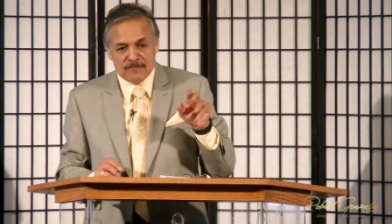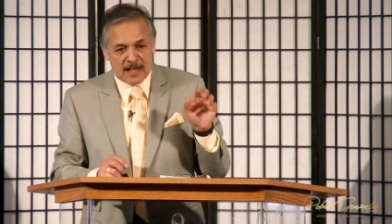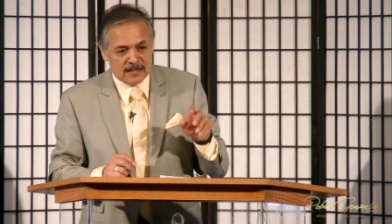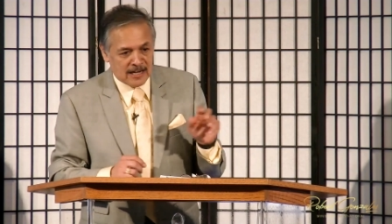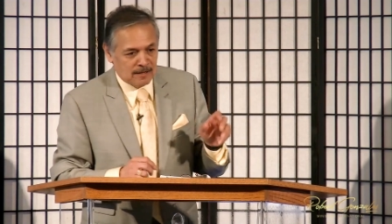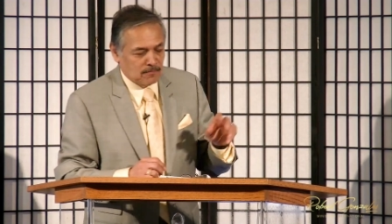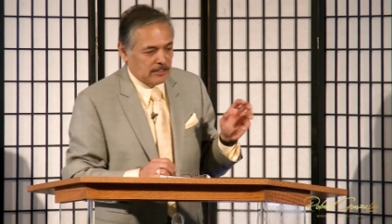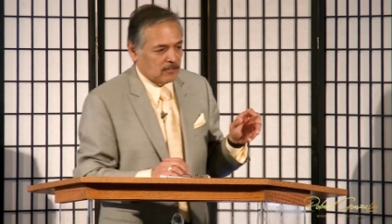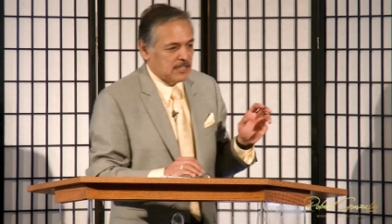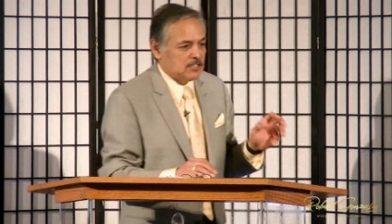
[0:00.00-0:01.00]
of that name,
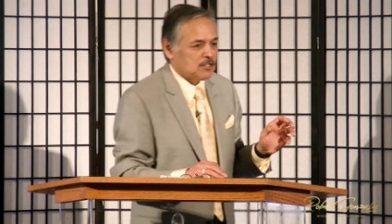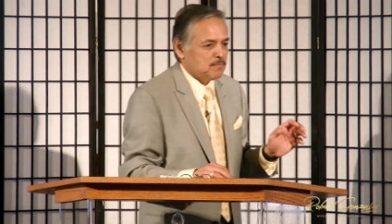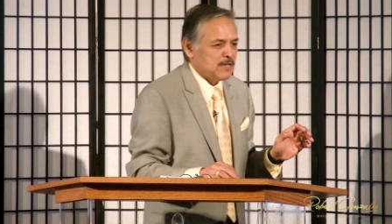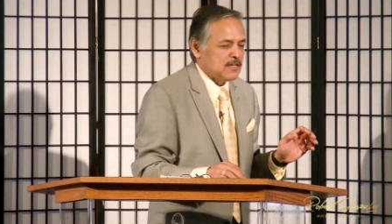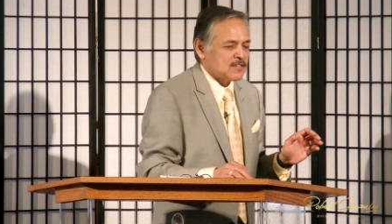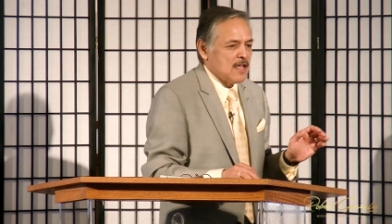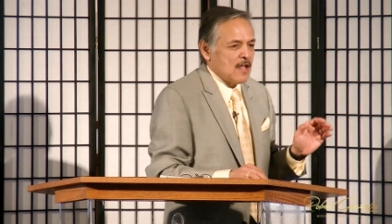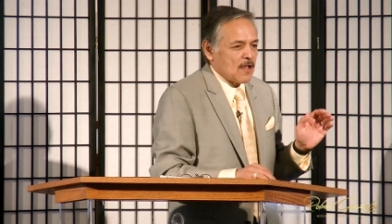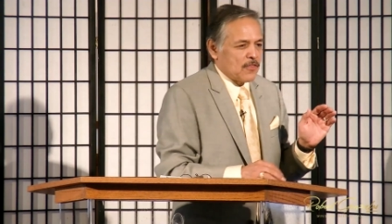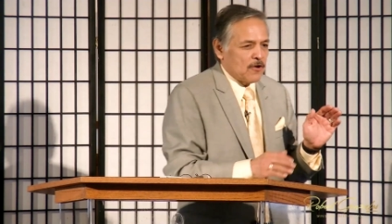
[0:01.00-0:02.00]
Little Egypt, means
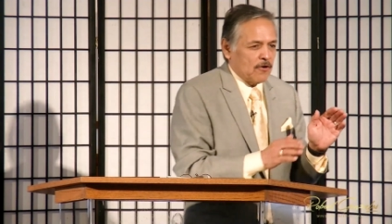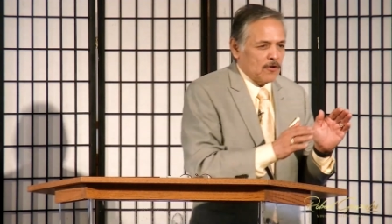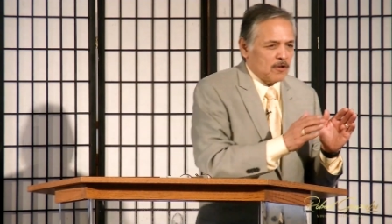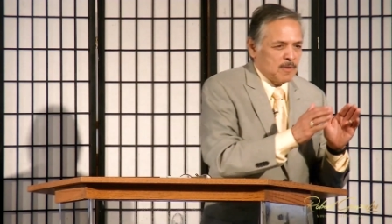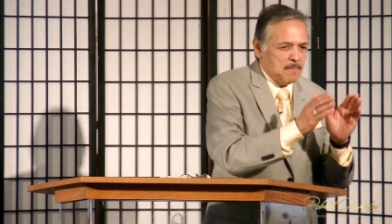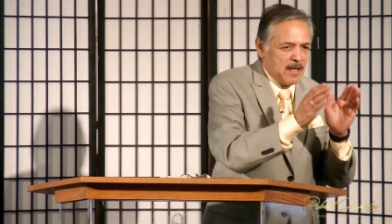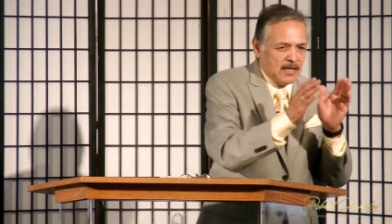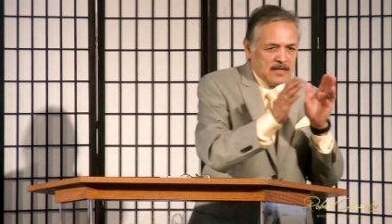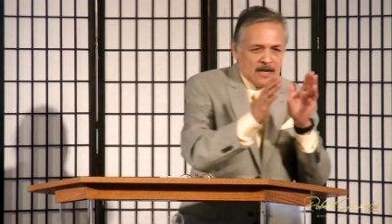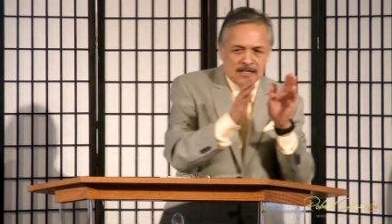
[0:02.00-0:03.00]
there are going to be
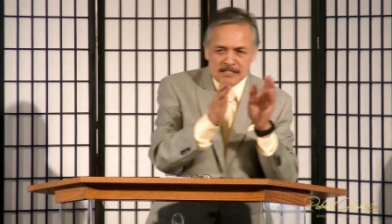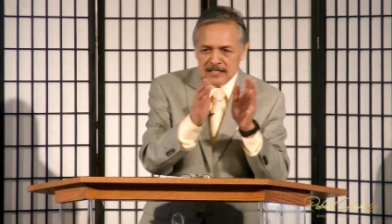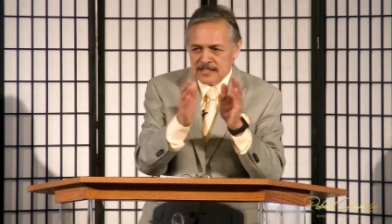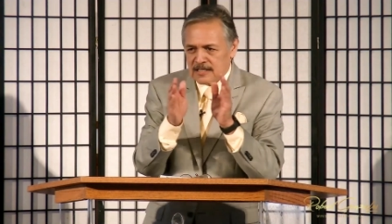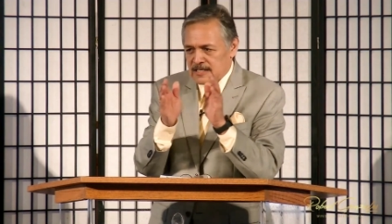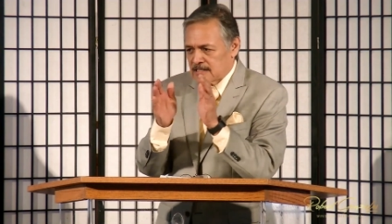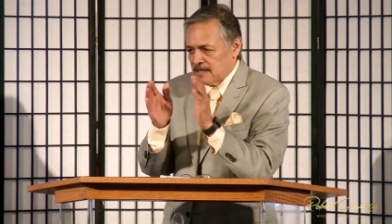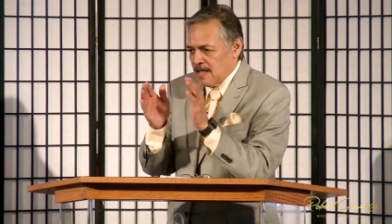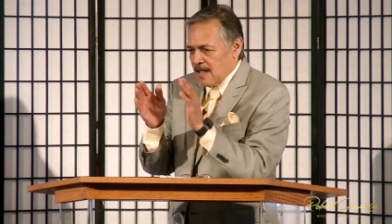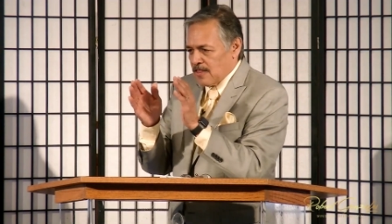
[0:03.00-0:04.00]
many. Now listen.
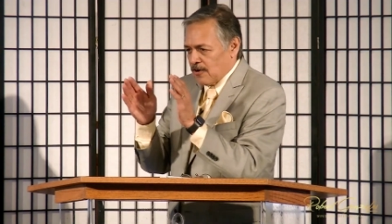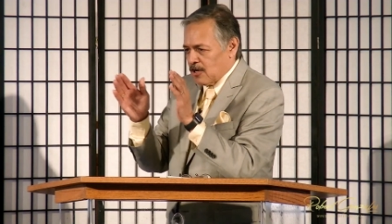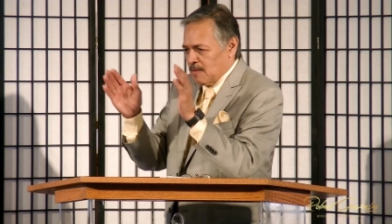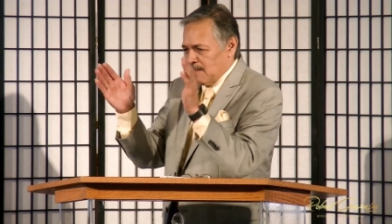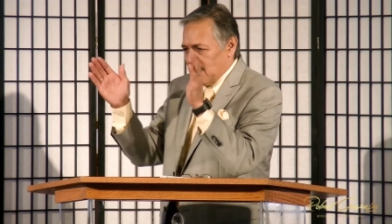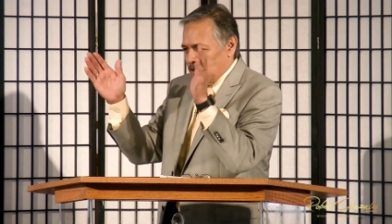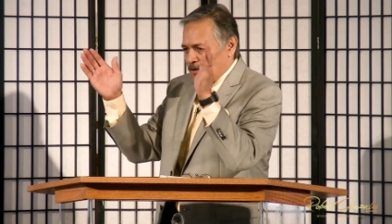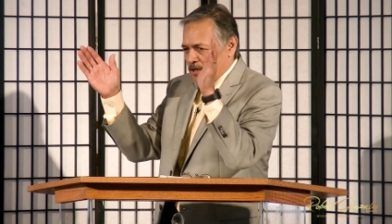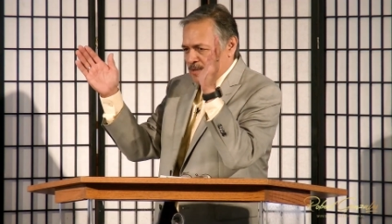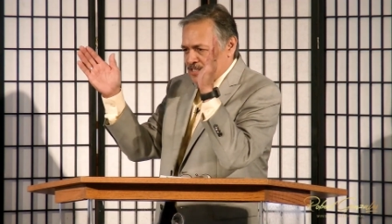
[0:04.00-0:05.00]
There are going to be many.
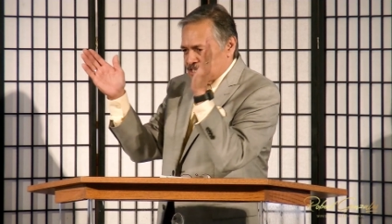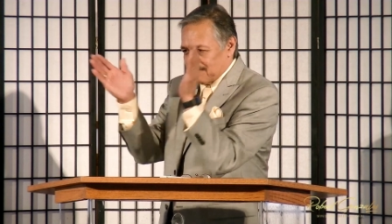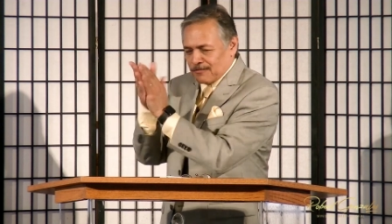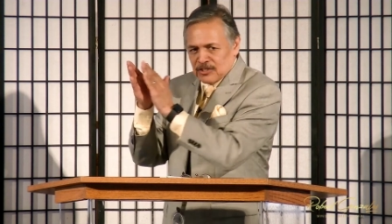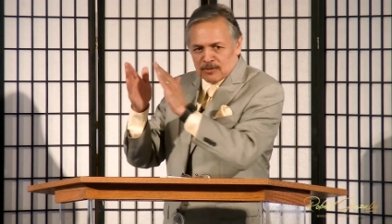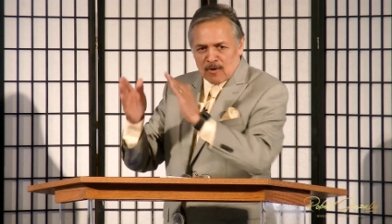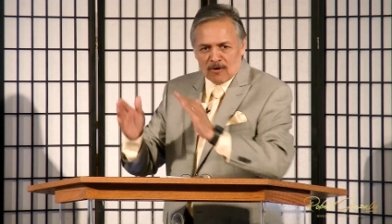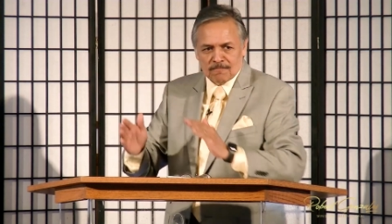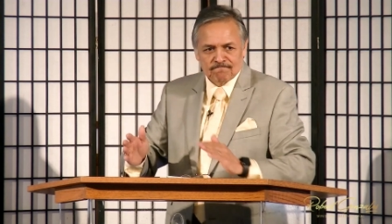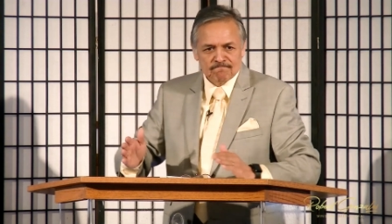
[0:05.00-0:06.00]
They're going to be set free
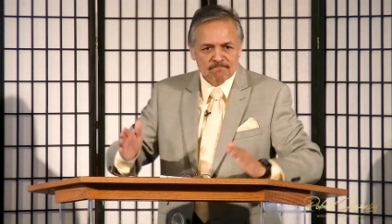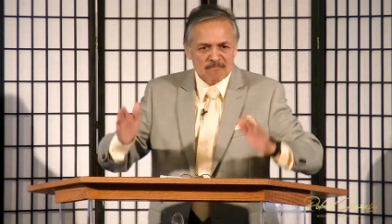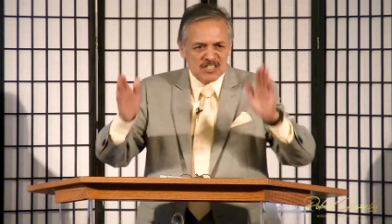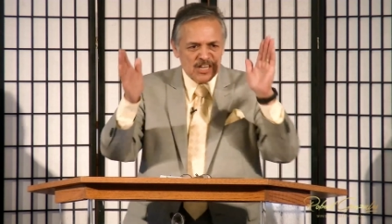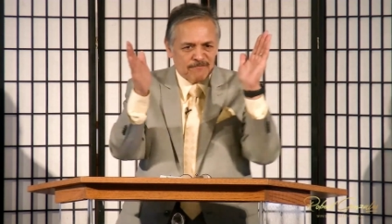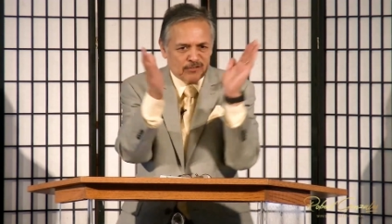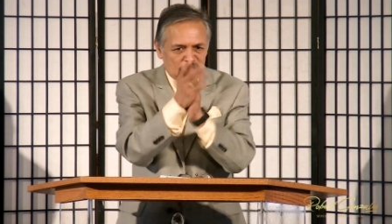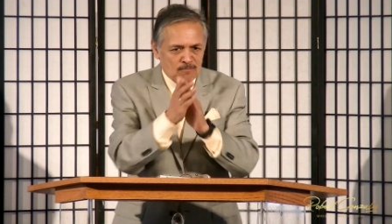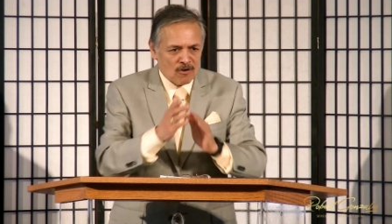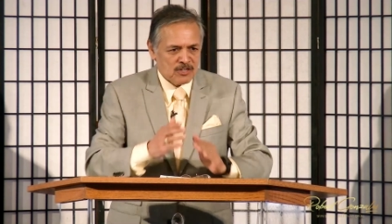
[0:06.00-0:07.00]
tomorrow. Set free
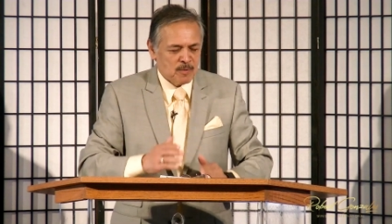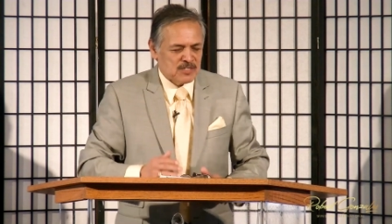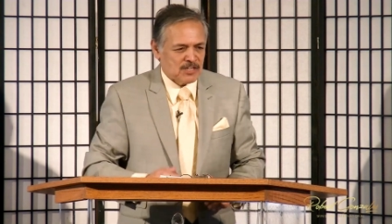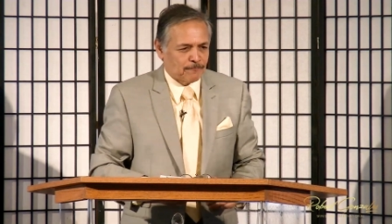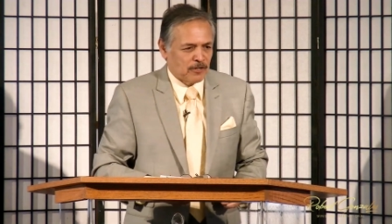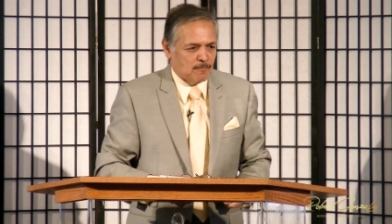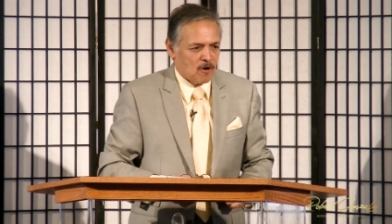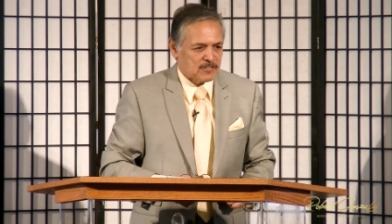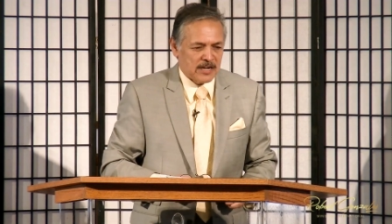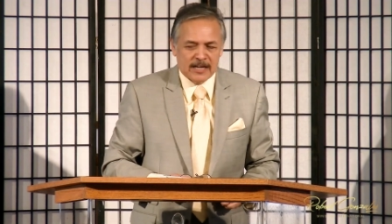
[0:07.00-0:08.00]
tomorrow. Say it again. Set free
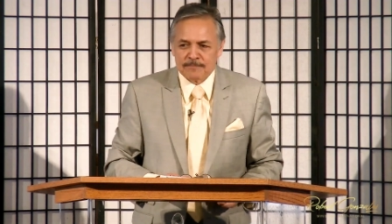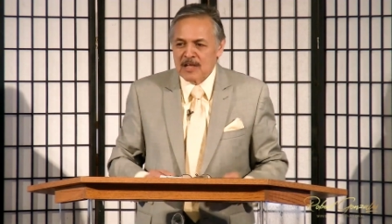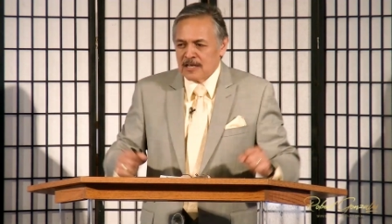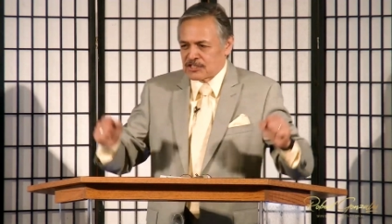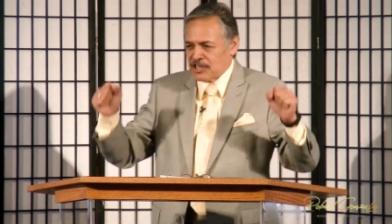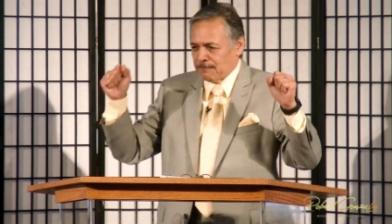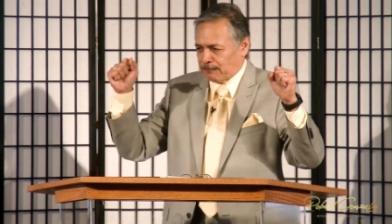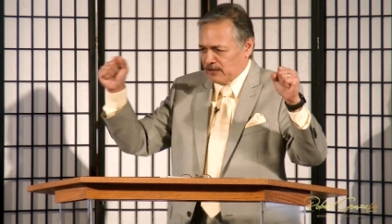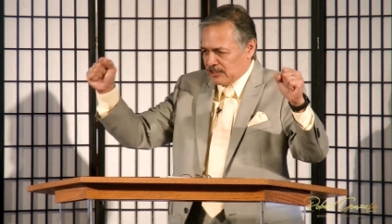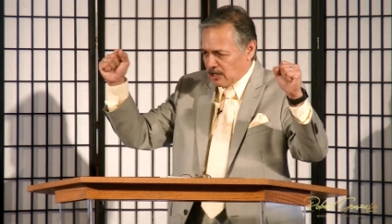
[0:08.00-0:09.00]
tomorrow. Say it again.
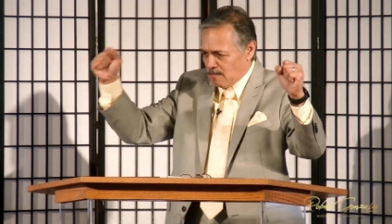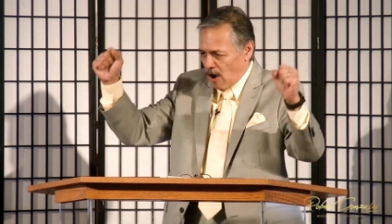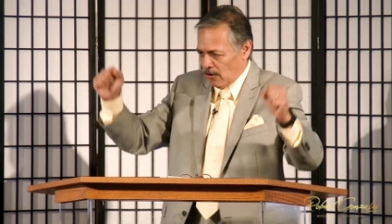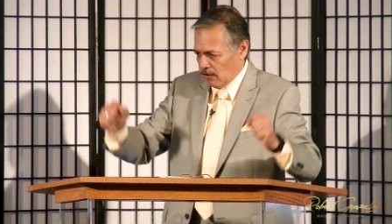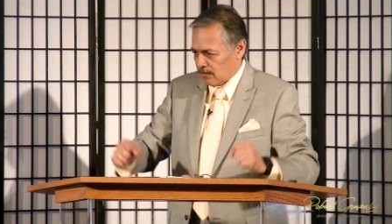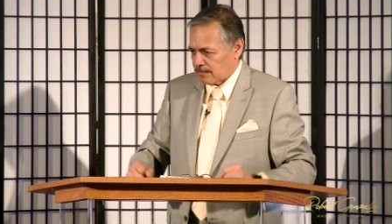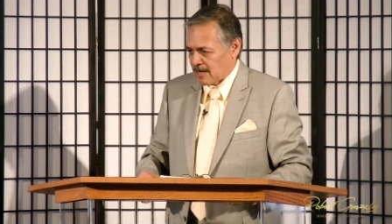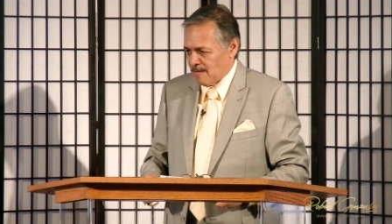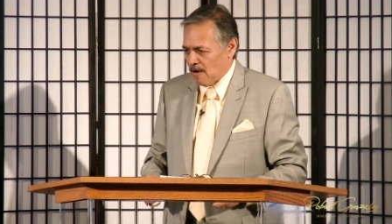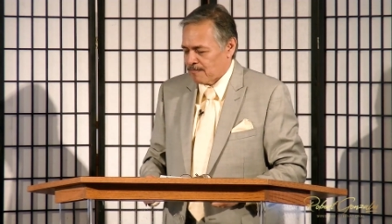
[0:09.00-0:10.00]
Set free tomorrow.
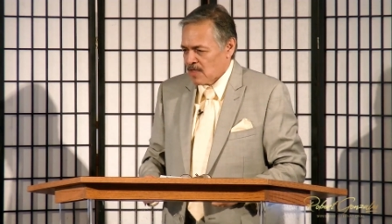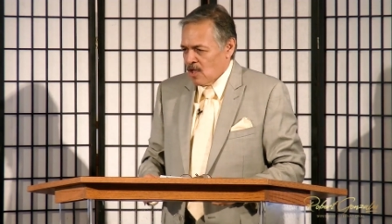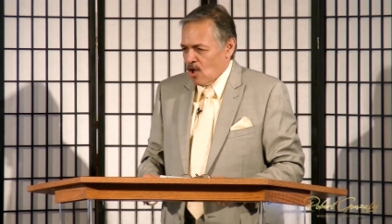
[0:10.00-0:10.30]
Come on.